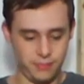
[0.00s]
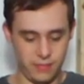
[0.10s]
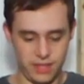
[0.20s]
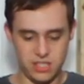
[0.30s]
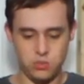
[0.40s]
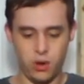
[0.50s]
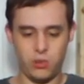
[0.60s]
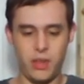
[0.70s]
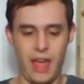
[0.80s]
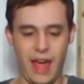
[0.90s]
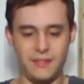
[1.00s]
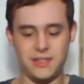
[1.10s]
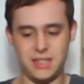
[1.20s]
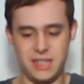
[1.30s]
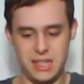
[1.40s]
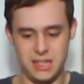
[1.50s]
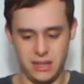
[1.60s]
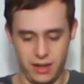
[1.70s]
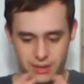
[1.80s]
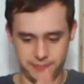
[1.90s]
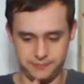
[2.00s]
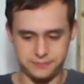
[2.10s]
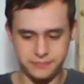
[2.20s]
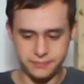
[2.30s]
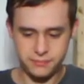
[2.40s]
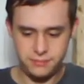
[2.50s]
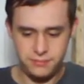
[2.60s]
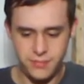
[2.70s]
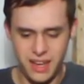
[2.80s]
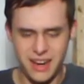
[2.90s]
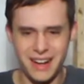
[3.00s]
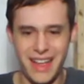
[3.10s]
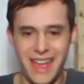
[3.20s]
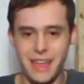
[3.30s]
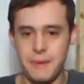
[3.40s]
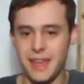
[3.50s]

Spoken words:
This one we have seen in a game.